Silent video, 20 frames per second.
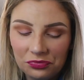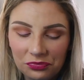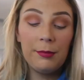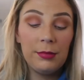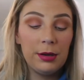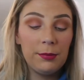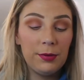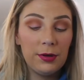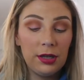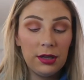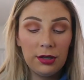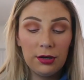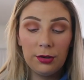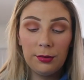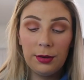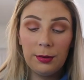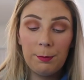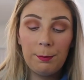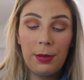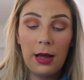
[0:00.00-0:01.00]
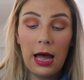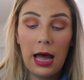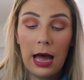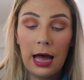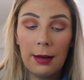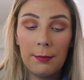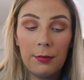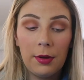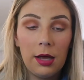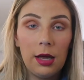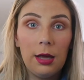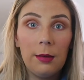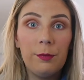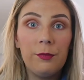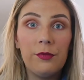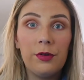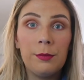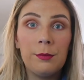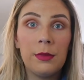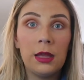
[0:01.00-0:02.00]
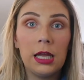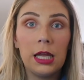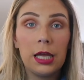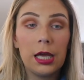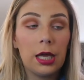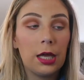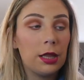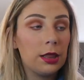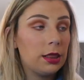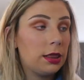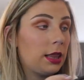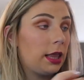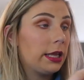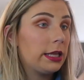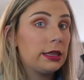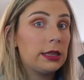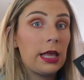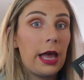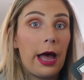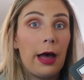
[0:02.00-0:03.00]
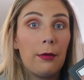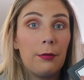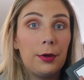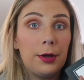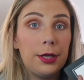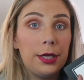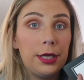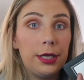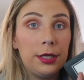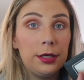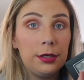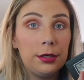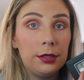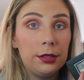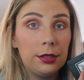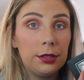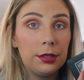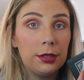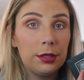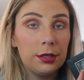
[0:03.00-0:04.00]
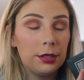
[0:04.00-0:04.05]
I'm gonna put a little bit of pop up from like that one